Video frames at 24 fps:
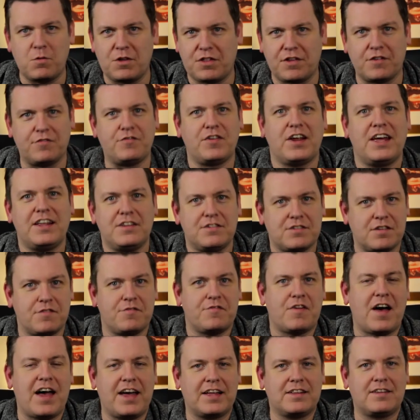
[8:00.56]
with their friends the
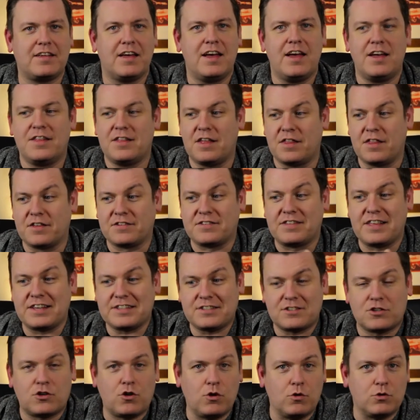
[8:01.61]
fact that there's
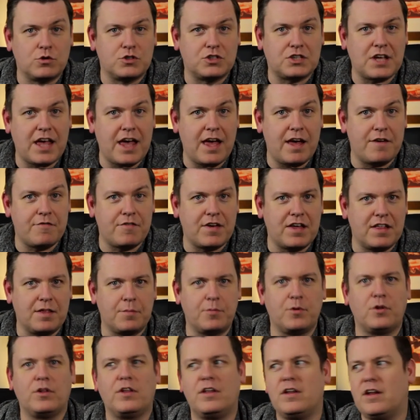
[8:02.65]
this cool set
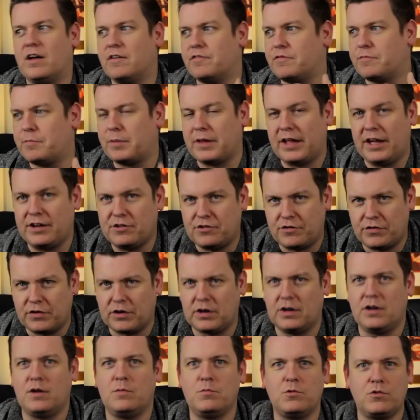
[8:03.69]
available and I've pledged for
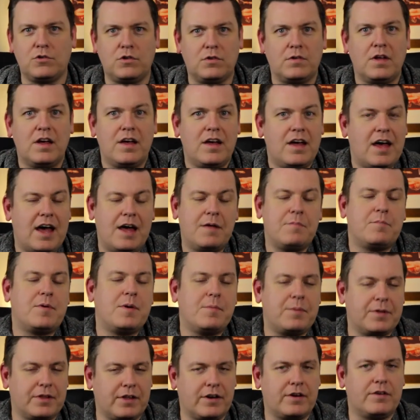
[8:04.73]
it, and we and
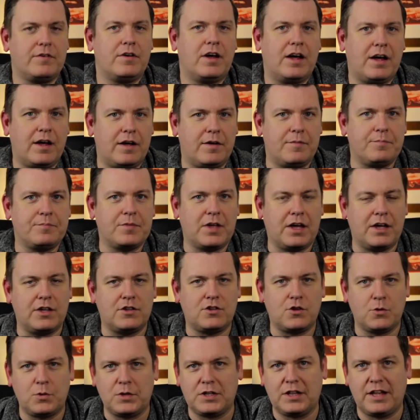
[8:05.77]
people are uh, uh,
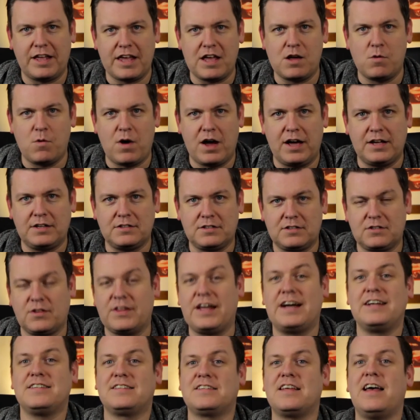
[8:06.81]
doing likewise. So
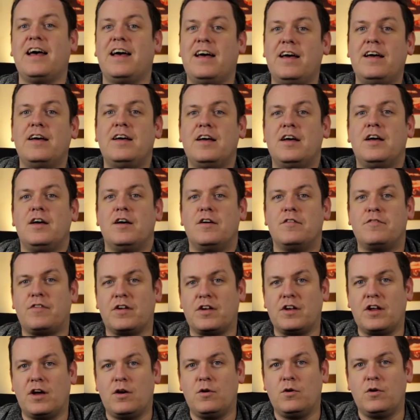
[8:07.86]
that's it for
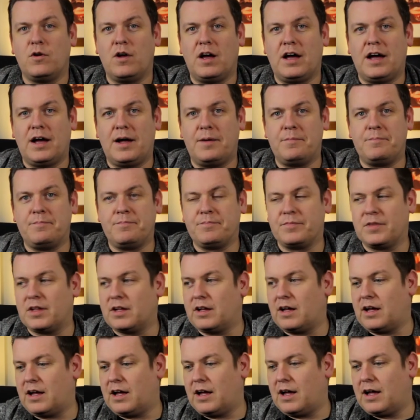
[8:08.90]
now. Um,
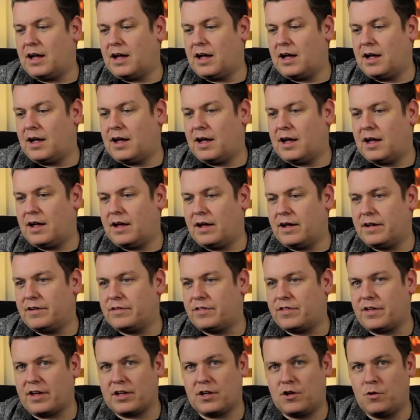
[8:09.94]
uh,
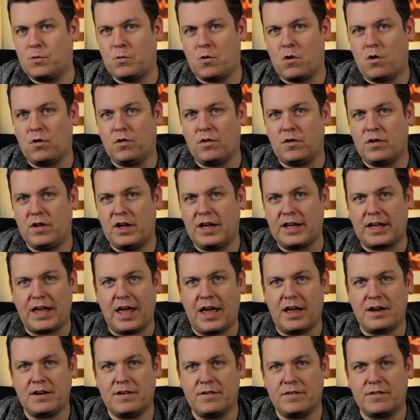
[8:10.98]
thank you all
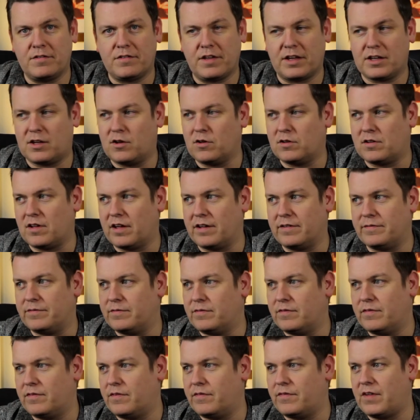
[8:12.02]
again. Thank you to
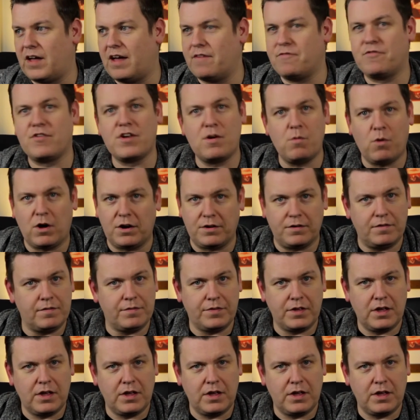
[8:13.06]
everyone